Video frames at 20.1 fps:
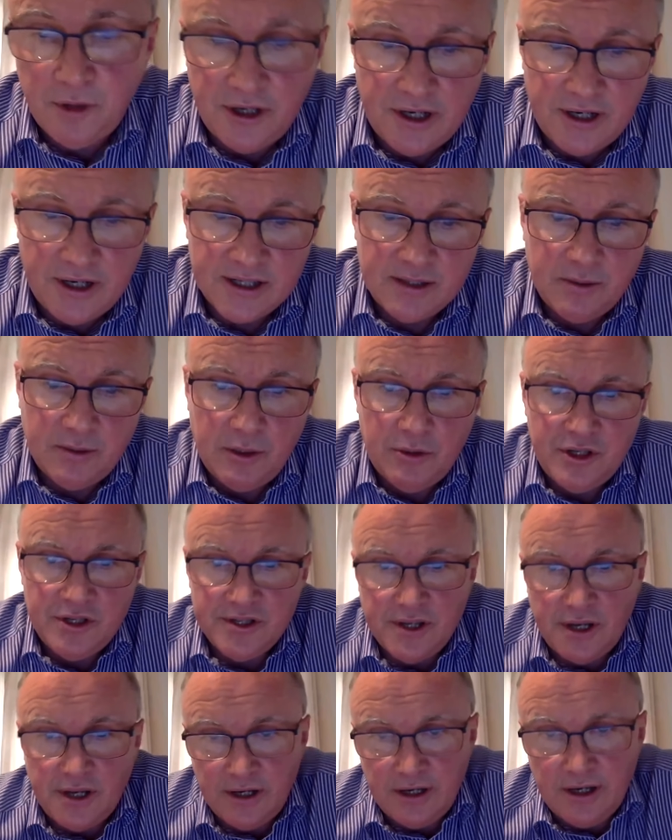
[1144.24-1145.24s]
a
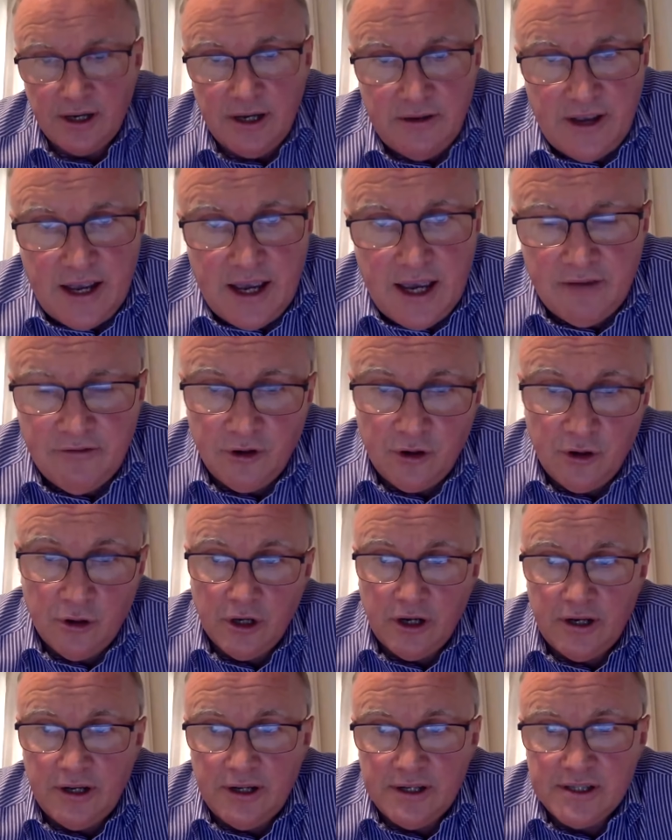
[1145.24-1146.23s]
sigmoidoscopy, which is kind of
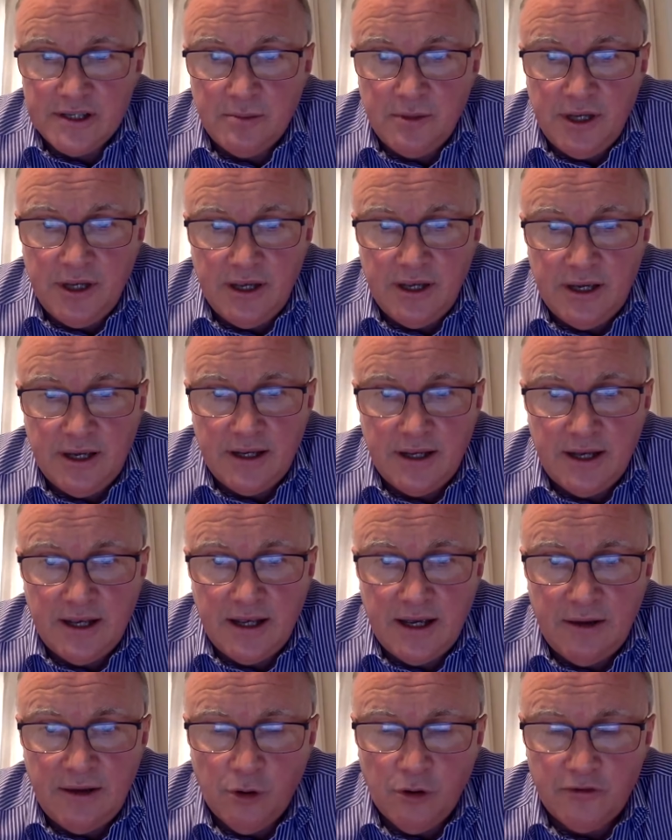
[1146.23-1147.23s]
half a colonoscopy uh,
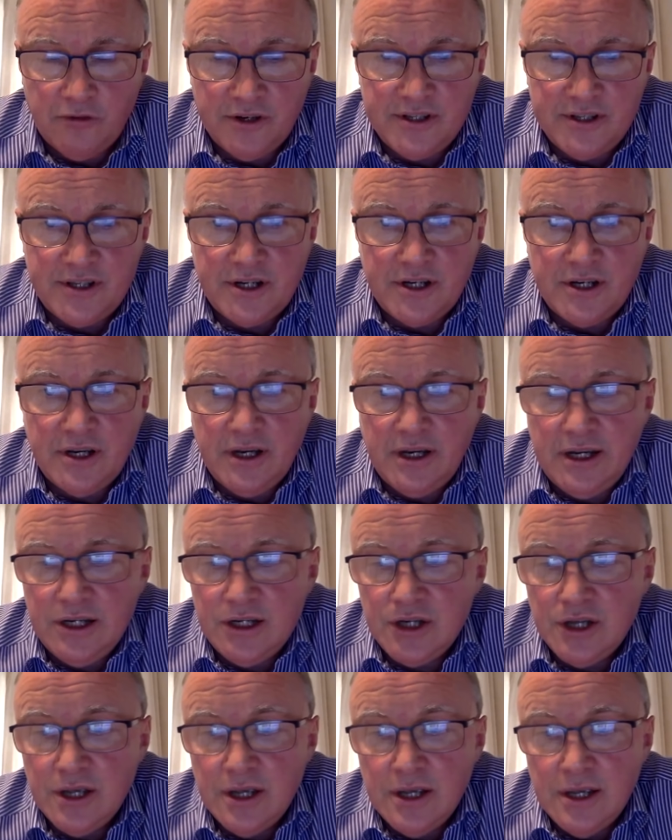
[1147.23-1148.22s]
uh, over a certain
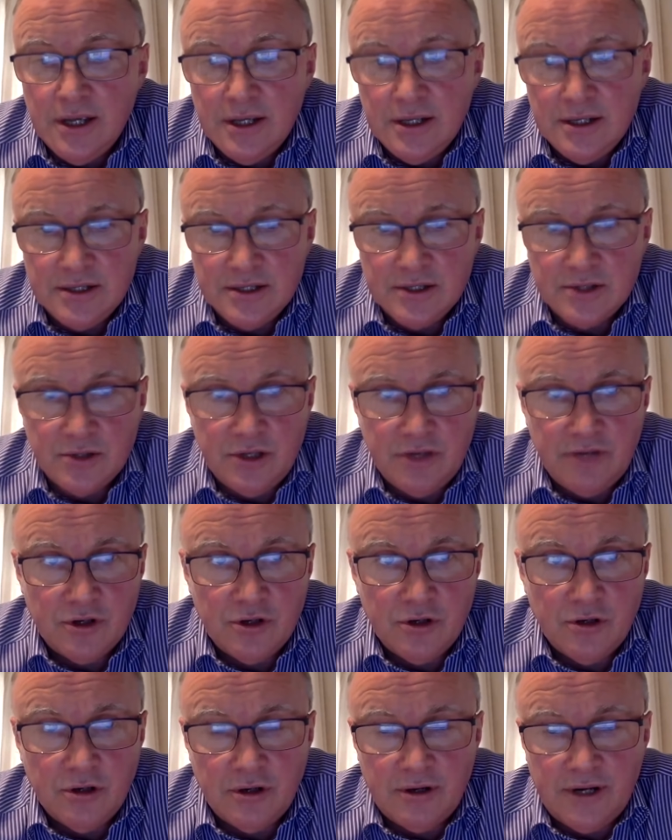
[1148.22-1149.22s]
age to
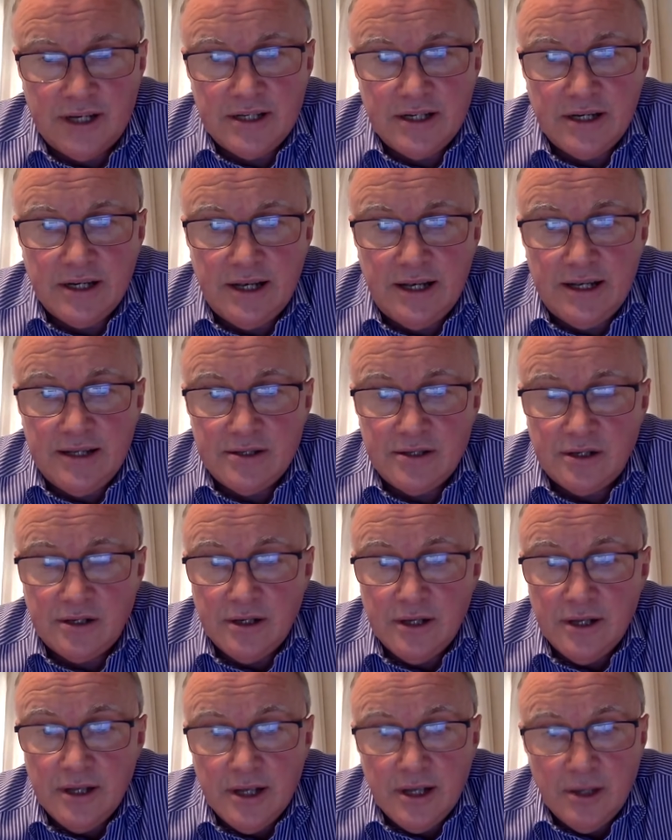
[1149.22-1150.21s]
screen for colorectal
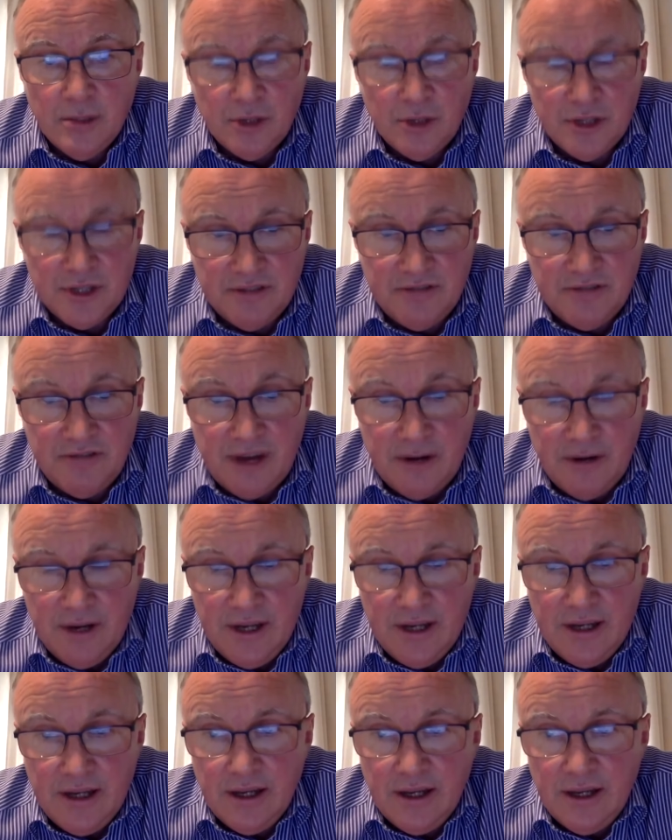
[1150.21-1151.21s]
cancer. But it's a
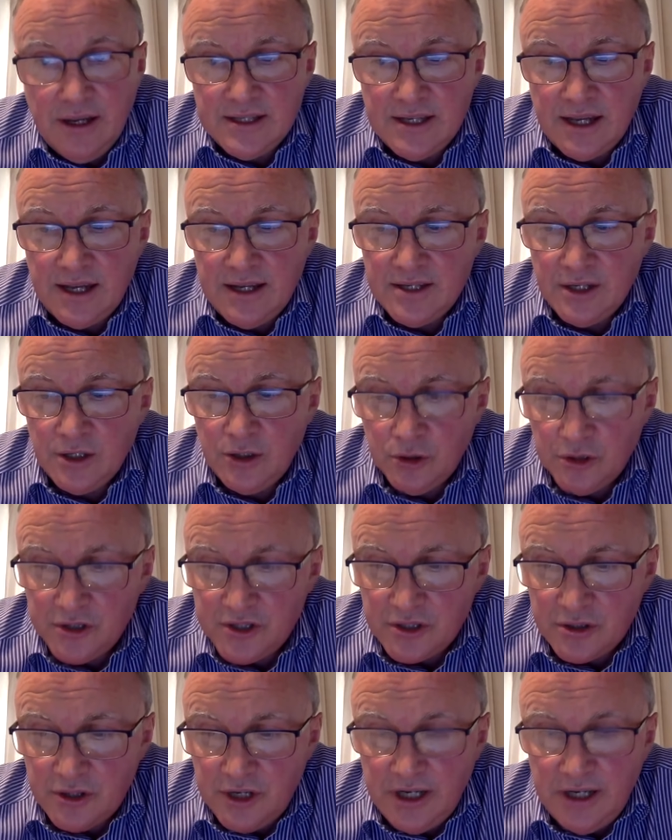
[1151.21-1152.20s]
very it's it's a
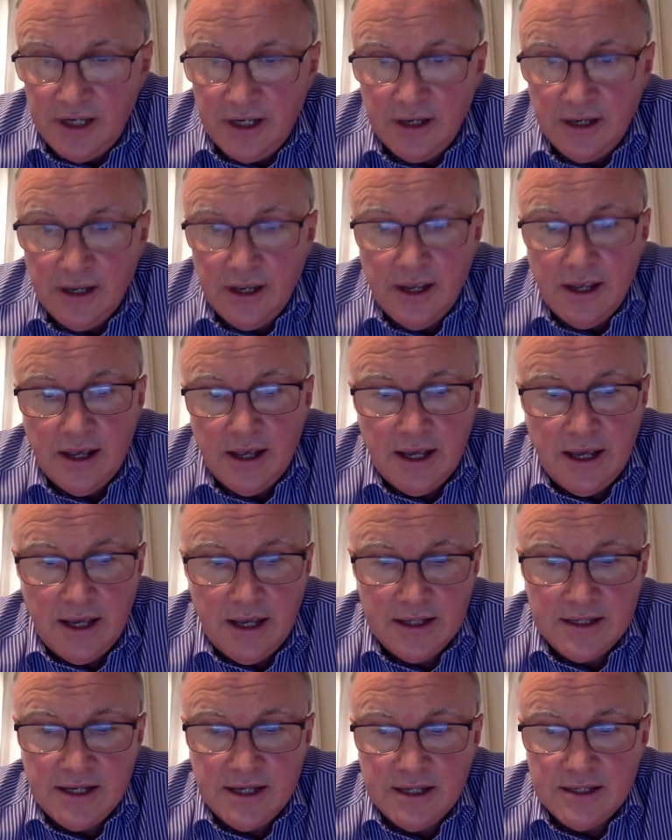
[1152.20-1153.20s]
good screening
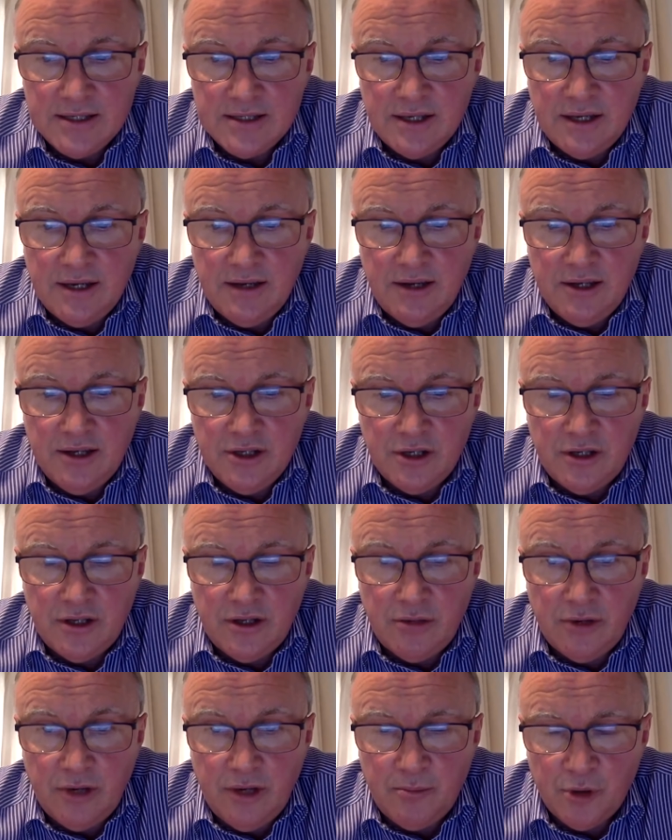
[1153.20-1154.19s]
uh, test eh,
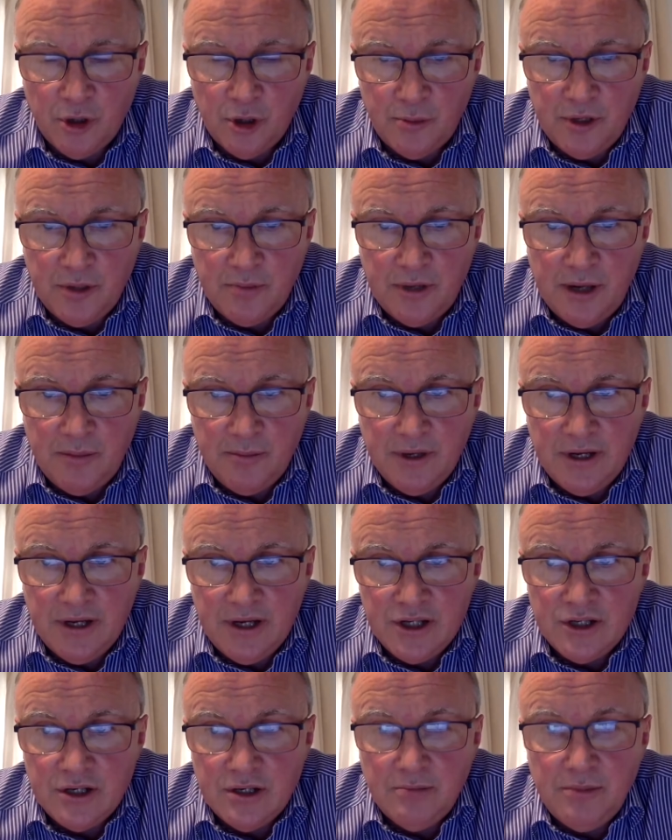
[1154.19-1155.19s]
done in the appropriate
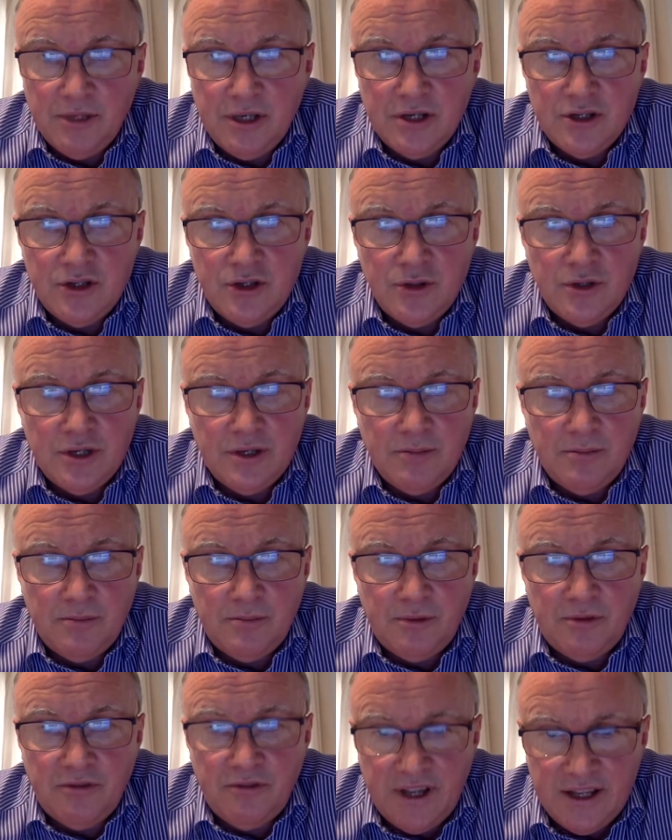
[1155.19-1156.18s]
population because you
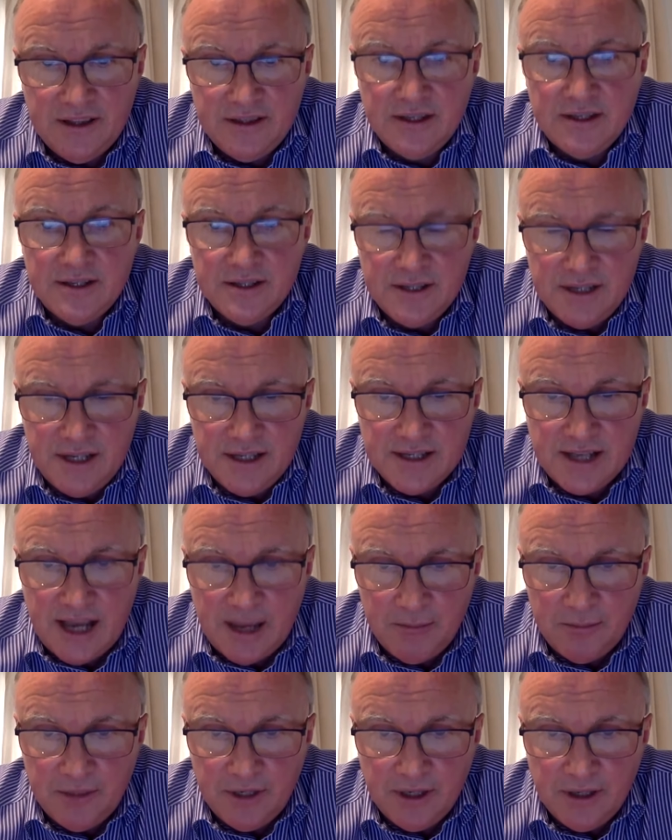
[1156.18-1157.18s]
can prevent the
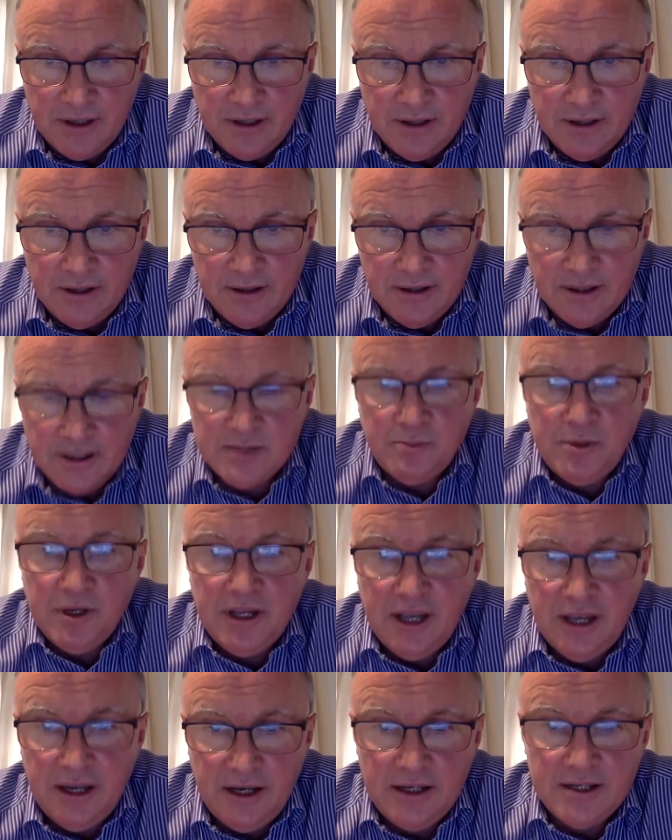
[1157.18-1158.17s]
disease happening
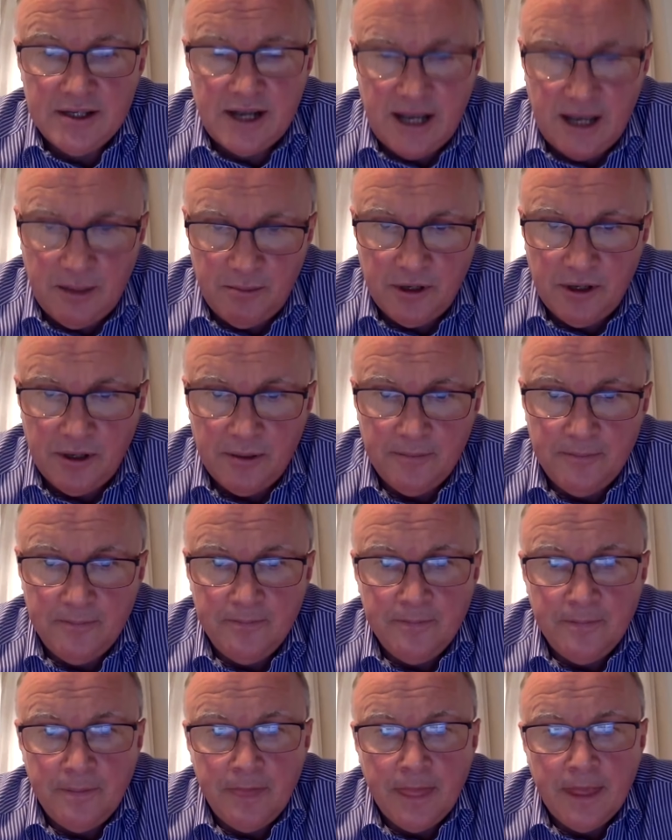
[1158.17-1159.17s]
that's beginning to
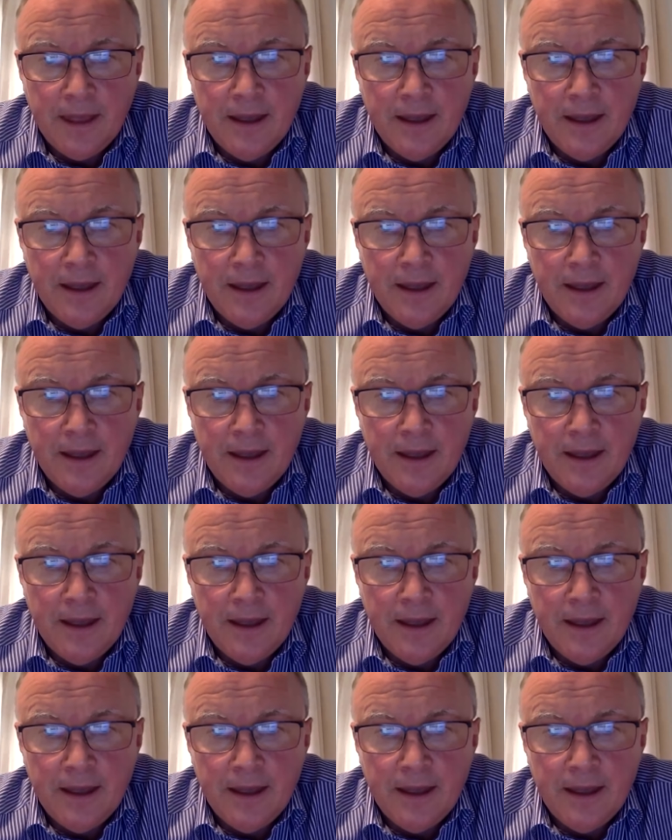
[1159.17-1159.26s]
happen.